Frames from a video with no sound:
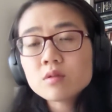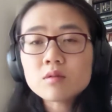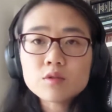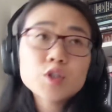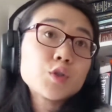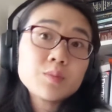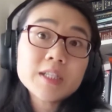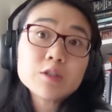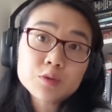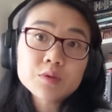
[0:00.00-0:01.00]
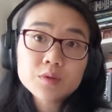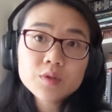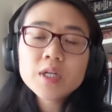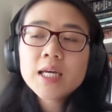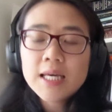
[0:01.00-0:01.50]
or should be
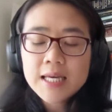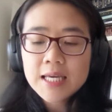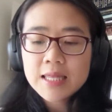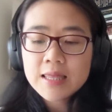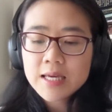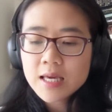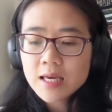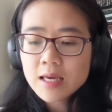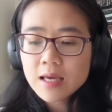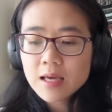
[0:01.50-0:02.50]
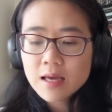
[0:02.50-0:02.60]
true in the